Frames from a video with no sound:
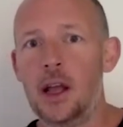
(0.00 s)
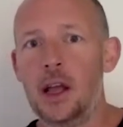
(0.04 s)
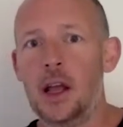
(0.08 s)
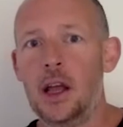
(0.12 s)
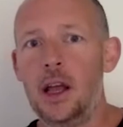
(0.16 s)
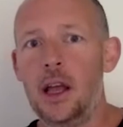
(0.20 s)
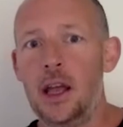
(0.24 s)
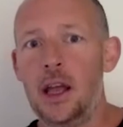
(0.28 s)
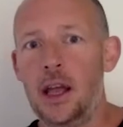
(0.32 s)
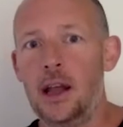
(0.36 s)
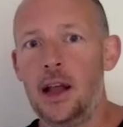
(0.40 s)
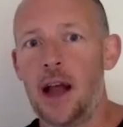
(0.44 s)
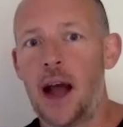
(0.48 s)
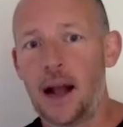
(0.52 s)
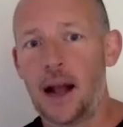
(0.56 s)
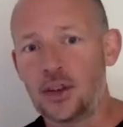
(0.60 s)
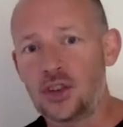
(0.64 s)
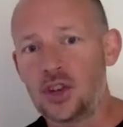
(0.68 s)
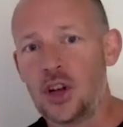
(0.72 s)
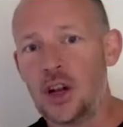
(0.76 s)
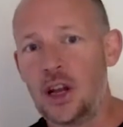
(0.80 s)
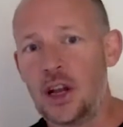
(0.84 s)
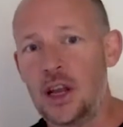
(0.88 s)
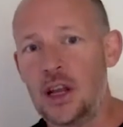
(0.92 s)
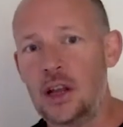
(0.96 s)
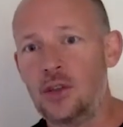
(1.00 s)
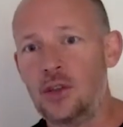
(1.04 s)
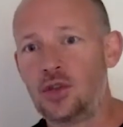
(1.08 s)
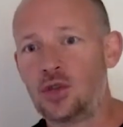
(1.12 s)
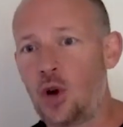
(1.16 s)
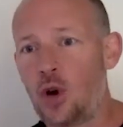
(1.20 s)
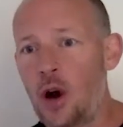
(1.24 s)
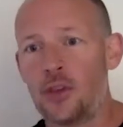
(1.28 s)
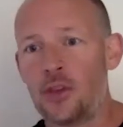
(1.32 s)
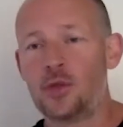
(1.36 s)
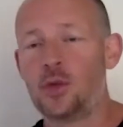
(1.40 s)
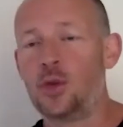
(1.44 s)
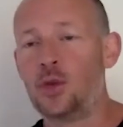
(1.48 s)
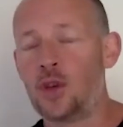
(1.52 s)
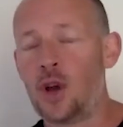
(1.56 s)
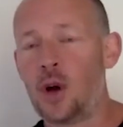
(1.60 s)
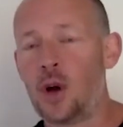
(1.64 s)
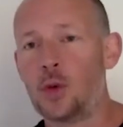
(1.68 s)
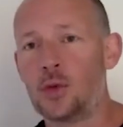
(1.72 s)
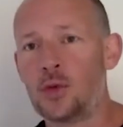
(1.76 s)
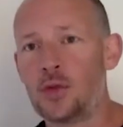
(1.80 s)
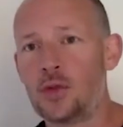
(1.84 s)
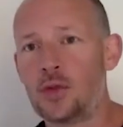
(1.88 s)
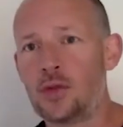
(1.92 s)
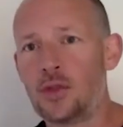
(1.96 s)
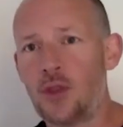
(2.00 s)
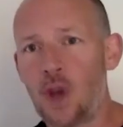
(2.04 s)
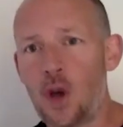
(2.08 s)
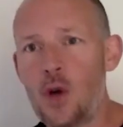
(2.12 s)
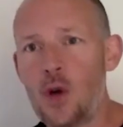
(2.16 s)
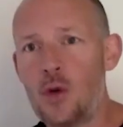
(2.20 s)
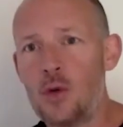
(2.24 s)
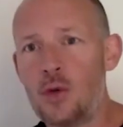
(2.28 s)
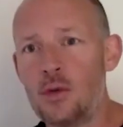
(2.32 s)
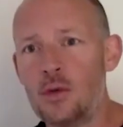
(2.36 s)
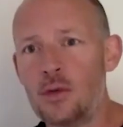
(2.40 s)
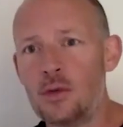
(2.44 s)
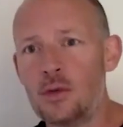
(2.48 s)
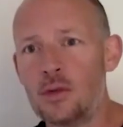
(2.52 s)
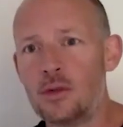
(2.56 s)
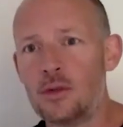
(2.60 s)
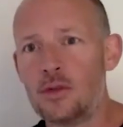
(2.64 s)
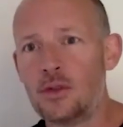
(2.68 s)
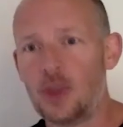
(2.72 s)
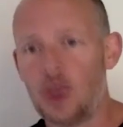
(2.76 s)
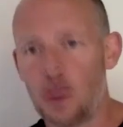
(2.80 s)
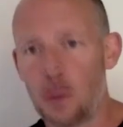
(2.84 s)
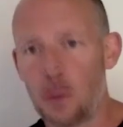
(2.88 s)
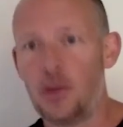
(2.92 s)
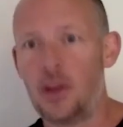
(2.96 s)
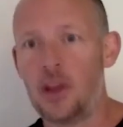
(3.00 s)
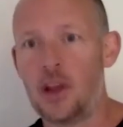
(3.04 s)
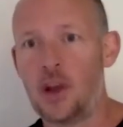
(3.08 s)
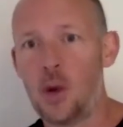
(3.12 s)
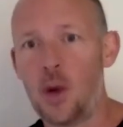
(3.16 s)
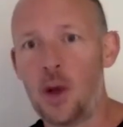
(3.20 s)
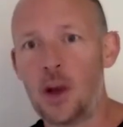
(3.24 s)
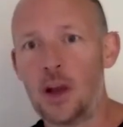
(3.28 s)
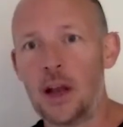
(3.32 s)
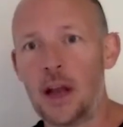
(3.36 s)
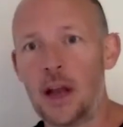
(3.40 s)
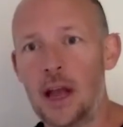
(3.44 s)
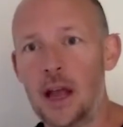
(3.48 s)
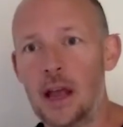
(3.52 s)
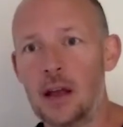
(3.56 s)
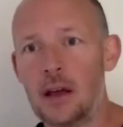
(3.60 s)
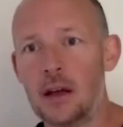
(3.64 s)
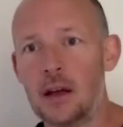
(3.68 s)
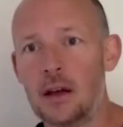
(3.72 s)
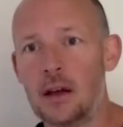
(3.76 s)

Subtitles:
it actually drives results so phenomenally quickly